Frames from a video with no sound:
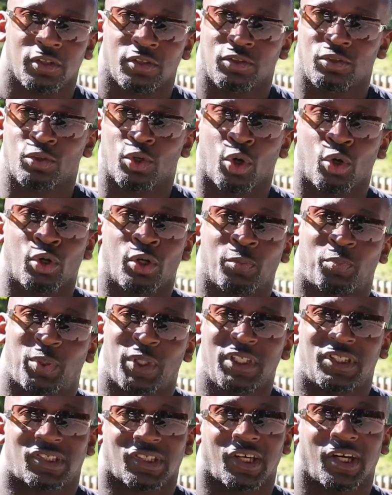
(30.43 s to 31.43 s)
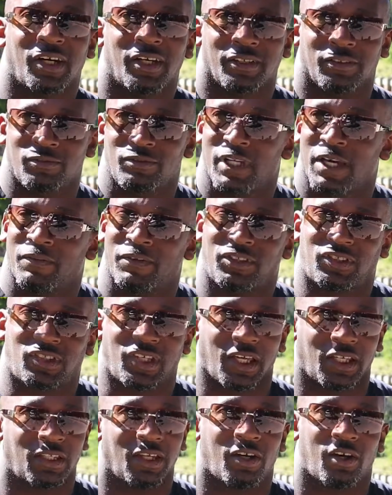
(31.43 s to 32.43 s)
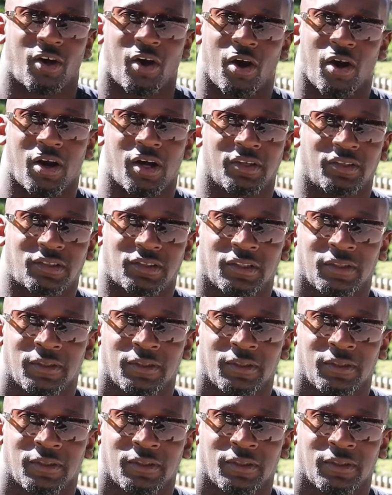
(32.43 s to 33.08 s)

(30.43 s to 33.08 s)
You go to Pizza Hut, you never check your cards.